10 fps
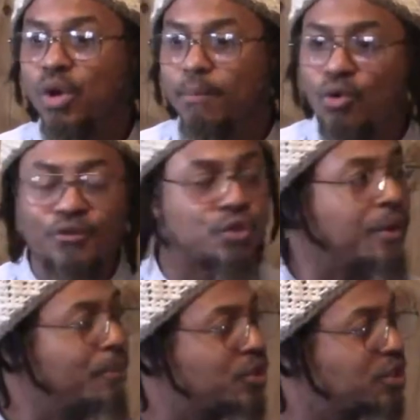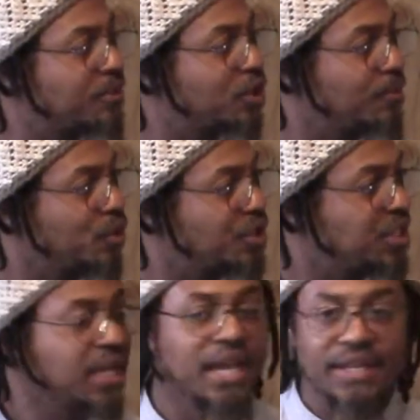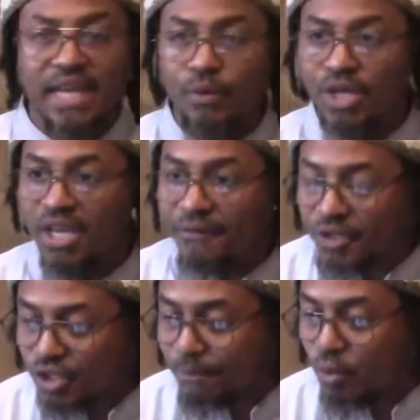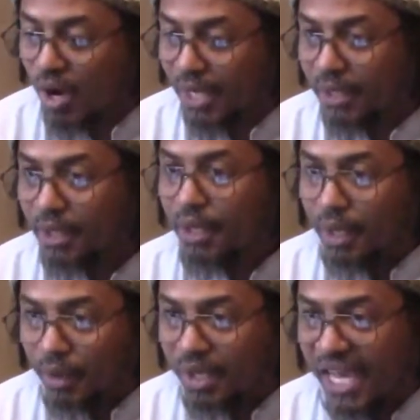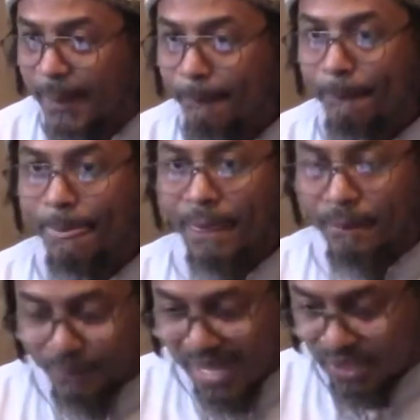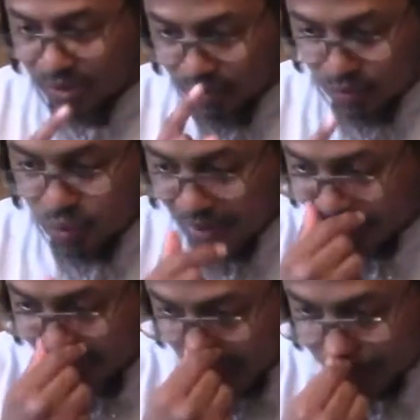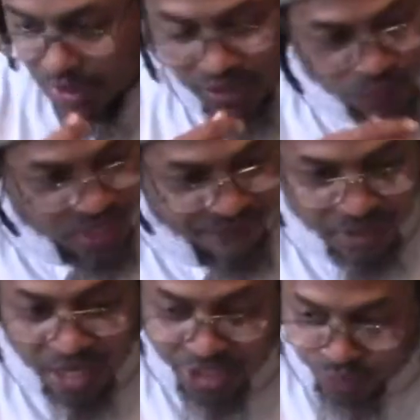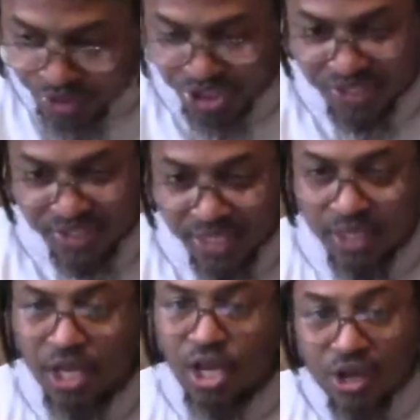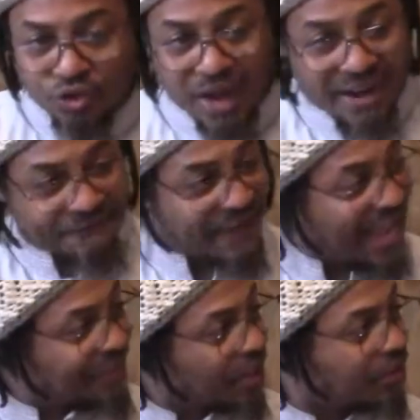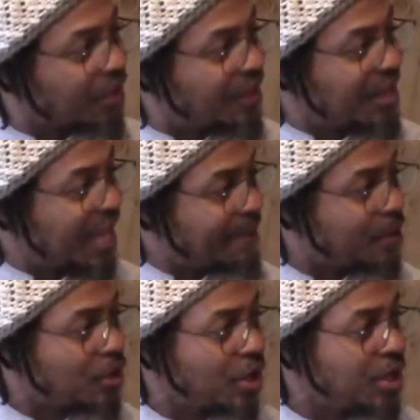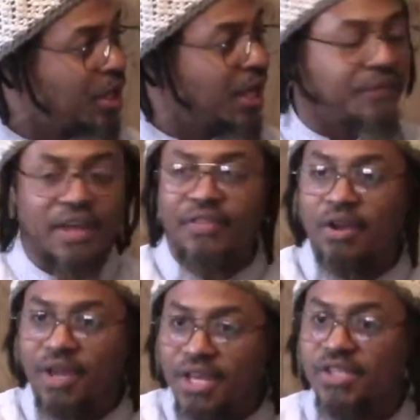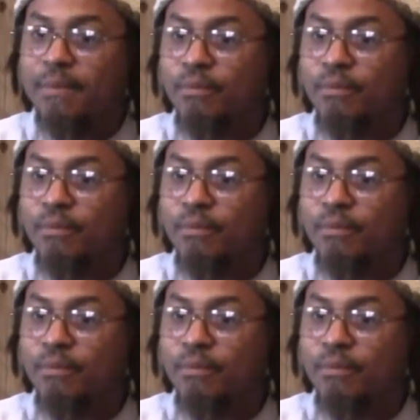move to a Muslim community that will give her support. Okay? That's one thing. If she's whatever country she's in, try to find the neighborhood that there is a